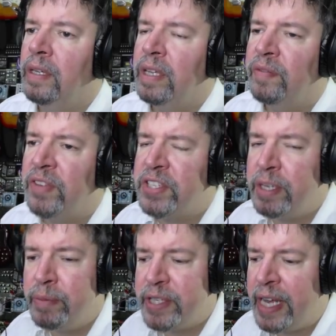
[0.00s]
If it
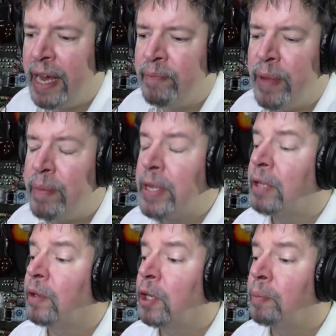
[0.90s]
seems to have maybe a
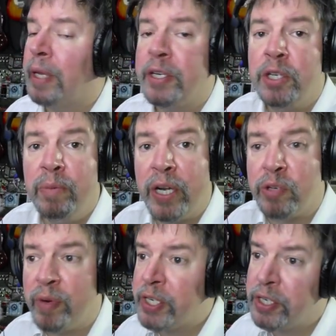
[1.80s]
little bit too much
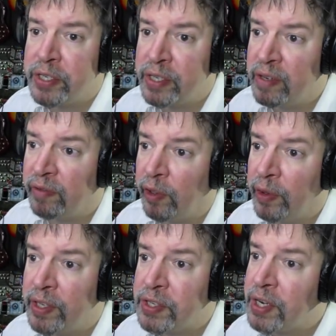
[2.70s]
richness and
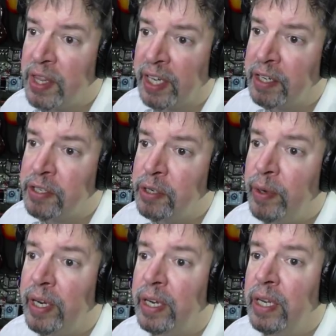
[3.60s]
fullness and thickness to
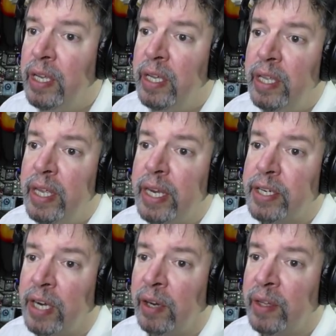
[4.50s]
it, you can
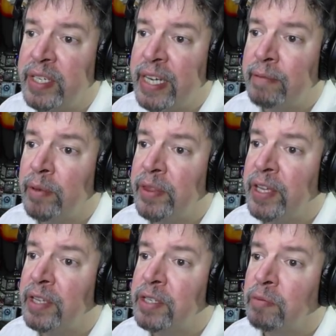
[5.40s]
dial it down with
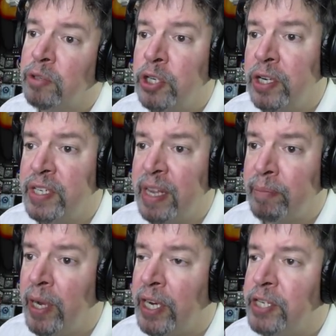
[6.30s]
this. It shouldn't take
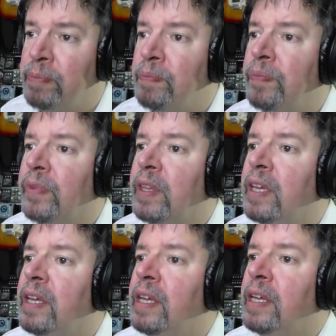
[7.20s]
much.
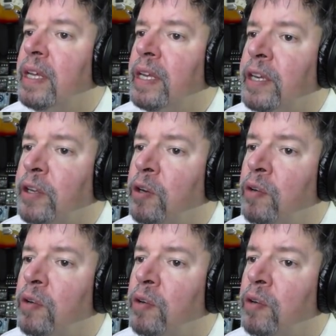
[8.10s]
And you go